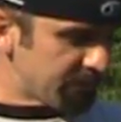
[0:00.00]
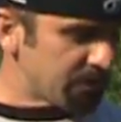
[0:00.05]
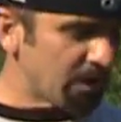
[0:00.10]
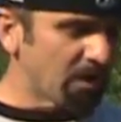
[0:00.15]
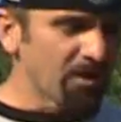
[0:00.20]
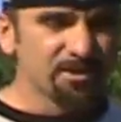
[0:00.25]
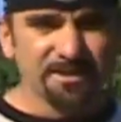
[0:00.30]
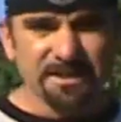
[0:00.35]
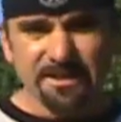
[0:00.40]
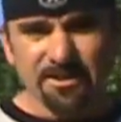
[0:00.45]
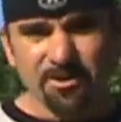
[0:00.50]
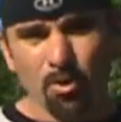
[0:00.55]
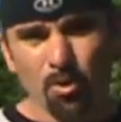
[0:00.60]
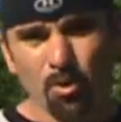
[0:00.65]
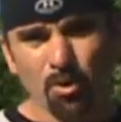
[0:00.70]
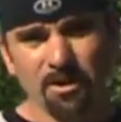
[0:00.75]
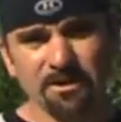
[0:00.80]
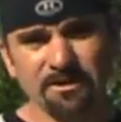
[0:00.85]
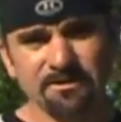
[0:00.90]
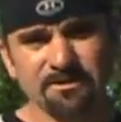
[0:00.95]
duck
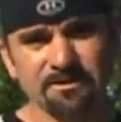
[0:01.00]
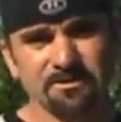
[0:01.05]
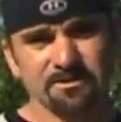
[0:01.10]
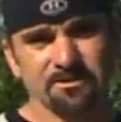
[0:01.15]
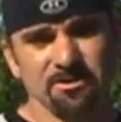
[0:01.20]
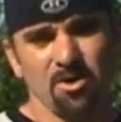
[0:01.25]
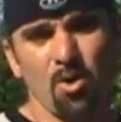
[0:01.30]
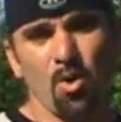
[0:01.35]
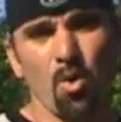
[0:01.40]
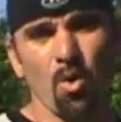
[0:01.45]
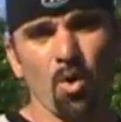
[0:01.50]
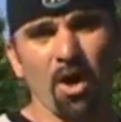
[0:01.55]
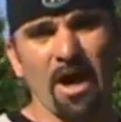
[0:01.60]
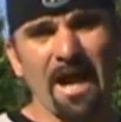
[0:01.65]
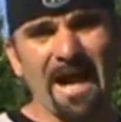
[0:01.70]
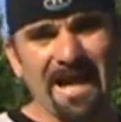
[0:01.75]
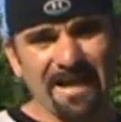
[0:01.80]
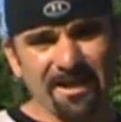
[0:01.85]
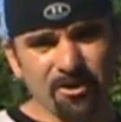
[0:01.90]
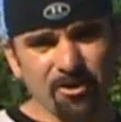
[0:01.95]
decoys or
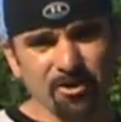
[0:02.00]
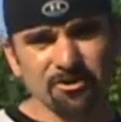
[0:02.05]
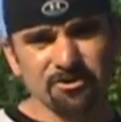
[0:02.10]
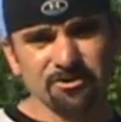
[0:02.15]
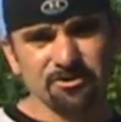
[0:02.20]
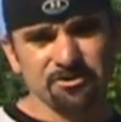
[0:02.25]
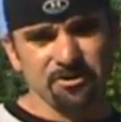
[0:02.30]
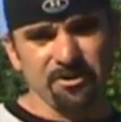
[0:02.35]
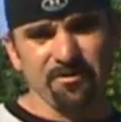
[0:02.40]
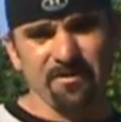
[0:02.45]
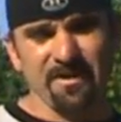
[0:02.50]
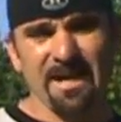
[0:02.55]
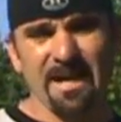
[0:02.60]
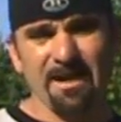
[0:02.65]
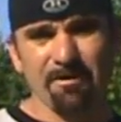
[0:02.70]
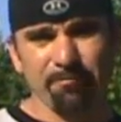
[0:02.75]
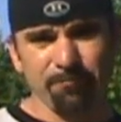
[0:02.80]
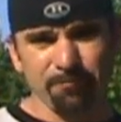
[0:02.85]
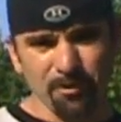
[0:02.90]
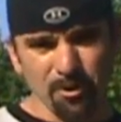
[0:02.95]
anchors that
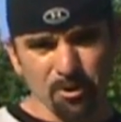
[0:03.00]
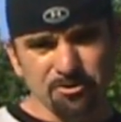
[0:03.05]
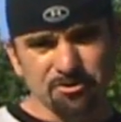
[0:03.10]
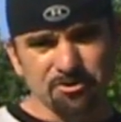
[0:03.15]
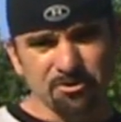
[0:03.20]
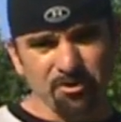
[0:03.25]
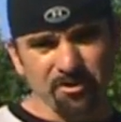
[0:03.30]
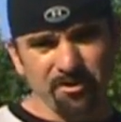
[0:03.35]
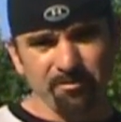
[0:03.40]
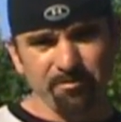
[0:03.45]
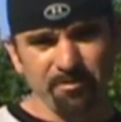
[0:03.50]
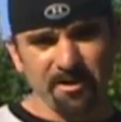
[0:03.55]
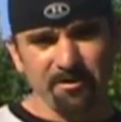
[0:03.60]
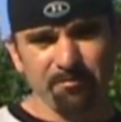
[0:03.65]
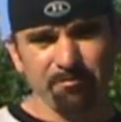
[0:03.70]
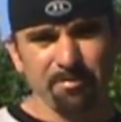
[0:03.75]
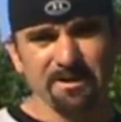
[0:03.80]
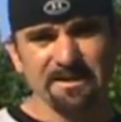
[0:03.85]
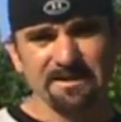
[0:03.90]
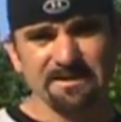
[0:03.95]
have floats on them that
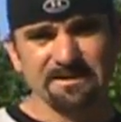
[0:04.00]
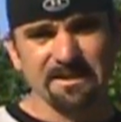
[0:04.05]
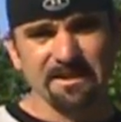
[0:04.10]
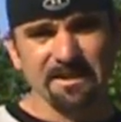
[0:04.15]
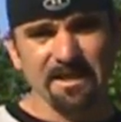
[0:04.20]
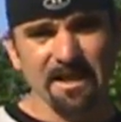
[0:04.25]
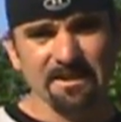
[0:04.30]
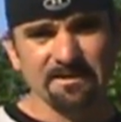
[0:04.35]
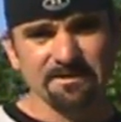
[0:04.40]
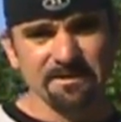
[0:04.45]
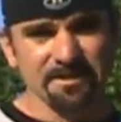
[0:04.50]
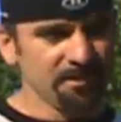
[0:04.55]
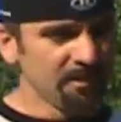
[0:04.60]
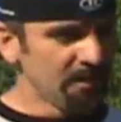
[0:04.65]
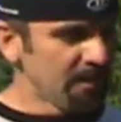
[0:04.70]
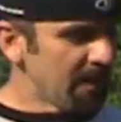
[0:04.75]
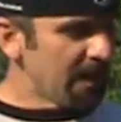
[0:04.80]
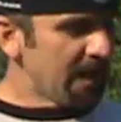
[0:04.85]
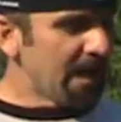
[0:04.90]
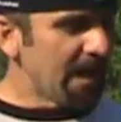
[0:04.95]
have been disconnected,
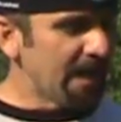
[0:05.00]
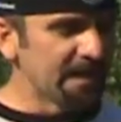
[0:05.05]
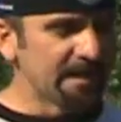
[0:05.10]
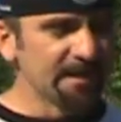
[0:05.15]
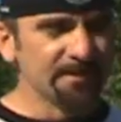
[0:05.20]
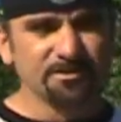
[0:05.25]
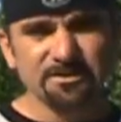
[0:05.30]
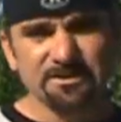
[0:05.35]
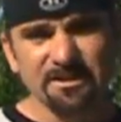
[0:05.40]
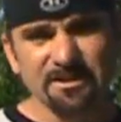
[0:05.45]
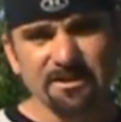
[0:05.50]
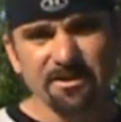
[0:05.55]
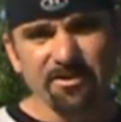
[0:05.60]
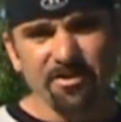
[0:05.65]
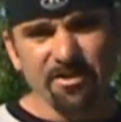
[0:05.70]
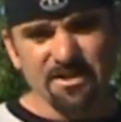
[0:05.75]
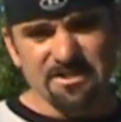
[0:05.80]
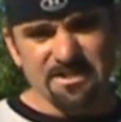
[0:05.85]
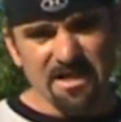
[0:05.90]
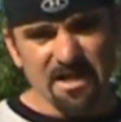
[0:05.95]
it gives
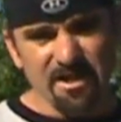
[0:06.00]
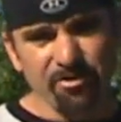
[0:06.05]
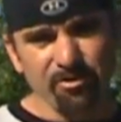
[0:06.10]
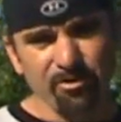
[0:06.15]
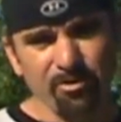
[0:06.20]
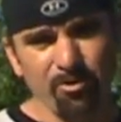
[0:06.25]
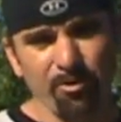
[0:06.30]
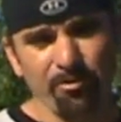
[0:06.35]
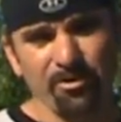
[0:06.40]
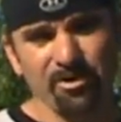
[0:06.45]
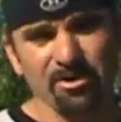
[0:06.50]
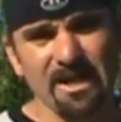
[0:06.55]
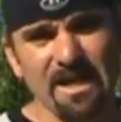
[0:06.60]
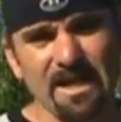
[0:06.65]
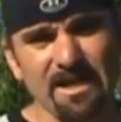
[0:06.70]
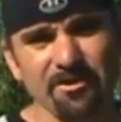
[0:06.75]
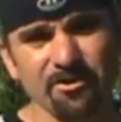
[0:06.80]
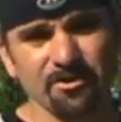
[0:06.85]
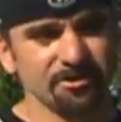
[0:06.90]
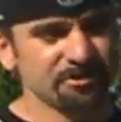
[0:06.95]
the tether or the
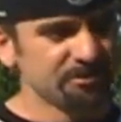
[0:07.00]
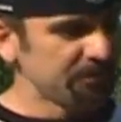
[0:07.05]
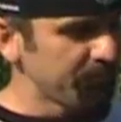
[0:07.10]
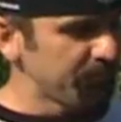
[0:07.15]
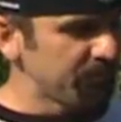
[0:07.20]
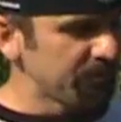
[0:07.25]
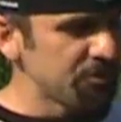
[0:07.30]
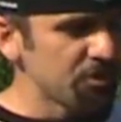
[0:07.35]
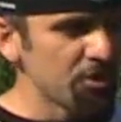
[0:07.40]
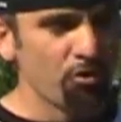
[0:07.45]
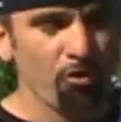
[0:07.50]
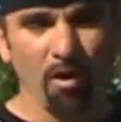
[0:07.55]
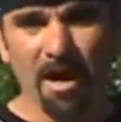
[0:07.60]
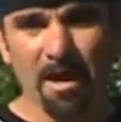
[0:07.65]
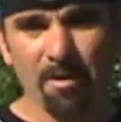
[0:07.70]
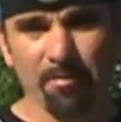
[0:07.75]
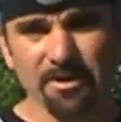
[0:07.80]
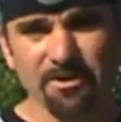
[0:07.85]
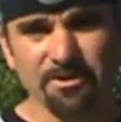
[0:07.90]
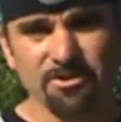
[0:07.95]
lanyard something to
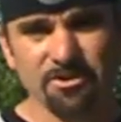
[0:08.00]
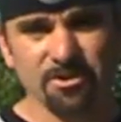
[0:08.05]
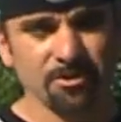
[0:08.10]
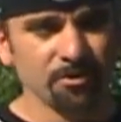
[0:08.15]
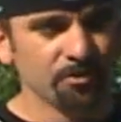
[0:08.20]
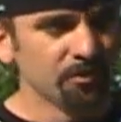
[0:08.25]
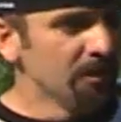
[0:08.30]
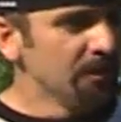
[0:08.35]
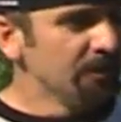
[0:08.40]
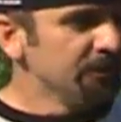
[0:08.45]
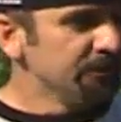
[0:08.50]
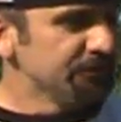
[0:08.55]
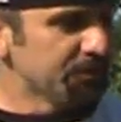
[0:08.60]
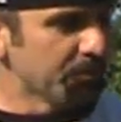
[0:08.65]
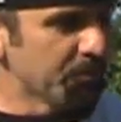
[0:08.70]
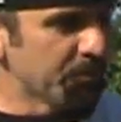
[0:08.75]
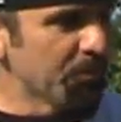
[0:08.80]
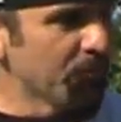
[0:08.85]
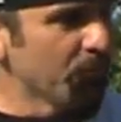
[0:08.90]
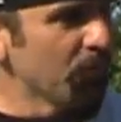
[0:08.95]
grab into. So
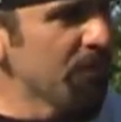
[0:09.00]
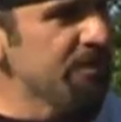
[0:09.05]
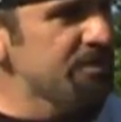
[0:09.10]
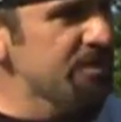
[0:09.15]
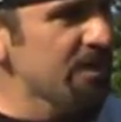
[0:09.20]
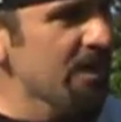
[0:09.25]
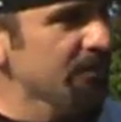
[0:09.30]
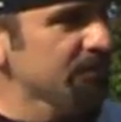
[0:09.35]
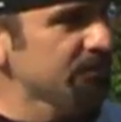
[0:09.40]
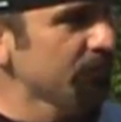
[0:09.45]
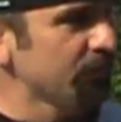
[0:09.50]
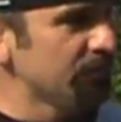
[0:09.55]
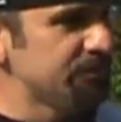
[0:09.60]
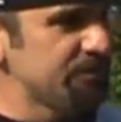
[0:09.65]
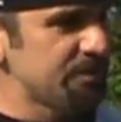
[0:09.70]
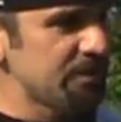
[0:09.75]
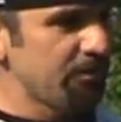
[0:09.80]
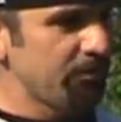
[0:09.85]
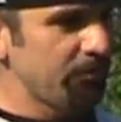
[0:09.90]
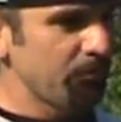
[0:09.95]
when you reach out to
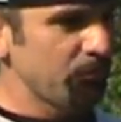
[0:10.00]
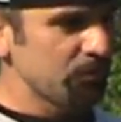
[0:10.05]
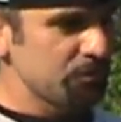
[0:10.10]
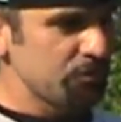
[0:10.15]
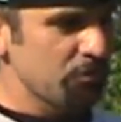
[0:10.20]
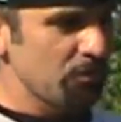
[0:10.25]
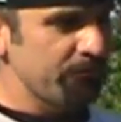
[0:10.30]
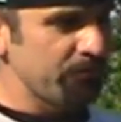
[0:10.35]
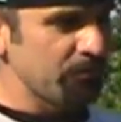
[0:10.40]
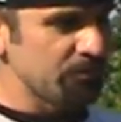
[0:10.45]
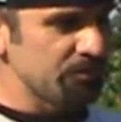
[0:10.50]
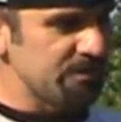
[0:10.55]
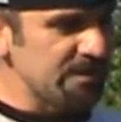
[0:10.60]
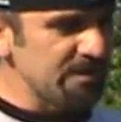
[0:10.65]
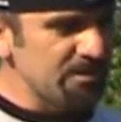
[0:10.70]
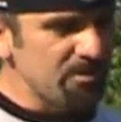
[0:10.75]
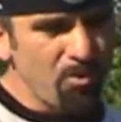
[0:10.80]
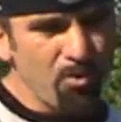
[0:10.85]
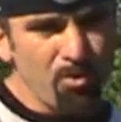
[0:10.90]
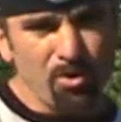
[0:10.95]
retrieve your
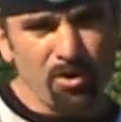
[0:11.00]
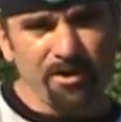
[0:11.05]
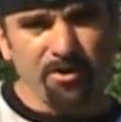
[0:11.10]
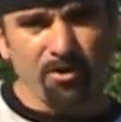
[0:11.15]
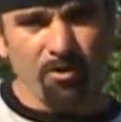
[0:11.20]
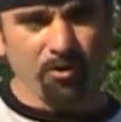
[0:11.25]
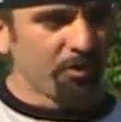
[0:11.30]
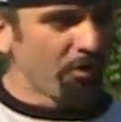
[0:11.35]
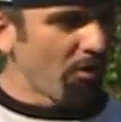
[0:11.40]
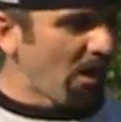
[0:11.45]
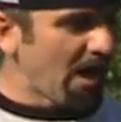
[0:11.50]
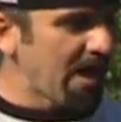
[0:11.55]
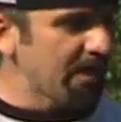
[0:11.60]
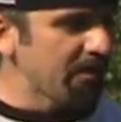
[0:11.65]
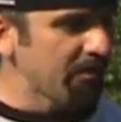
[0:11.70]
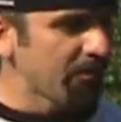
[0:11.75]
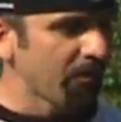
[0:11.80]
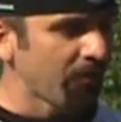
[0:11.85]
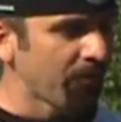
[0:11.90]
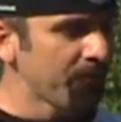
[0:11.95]
decoy or your
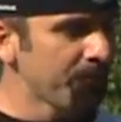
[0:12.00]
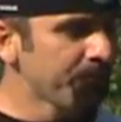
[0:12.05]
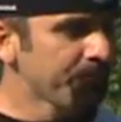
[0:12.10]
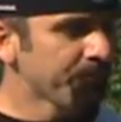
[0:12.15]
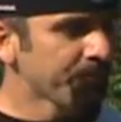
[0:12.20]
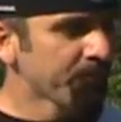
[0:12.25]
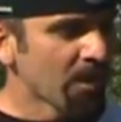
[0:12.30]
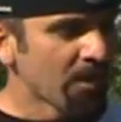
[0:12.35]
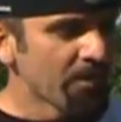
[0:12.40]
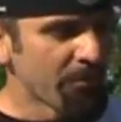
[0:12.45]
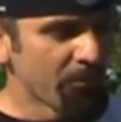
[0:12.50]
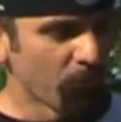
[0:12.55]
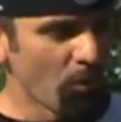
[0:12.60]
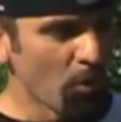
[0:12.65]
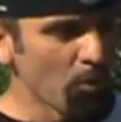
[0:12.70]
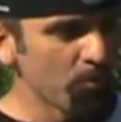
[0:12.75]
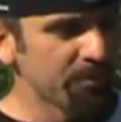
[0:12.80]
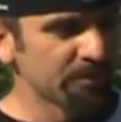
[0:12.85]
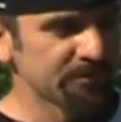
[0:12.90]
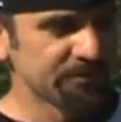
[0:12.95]
anchor, the
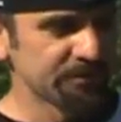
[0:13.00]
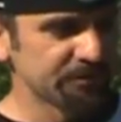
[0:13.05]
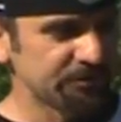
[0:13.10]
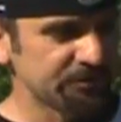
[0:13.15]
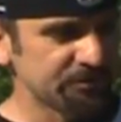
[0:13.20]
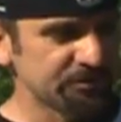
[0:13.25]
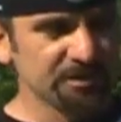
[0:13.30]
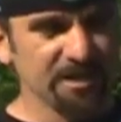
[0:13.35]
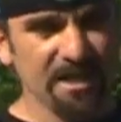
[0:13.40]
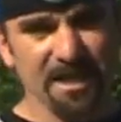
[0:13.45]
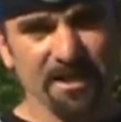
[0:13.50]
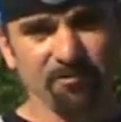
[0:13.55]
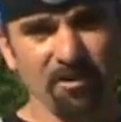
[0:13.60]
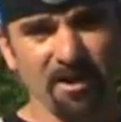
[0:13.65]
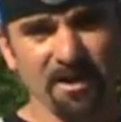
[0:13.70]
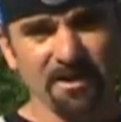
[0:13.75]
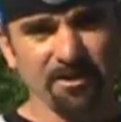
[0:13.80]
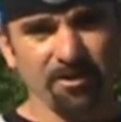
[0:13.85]
rope doesn't slide right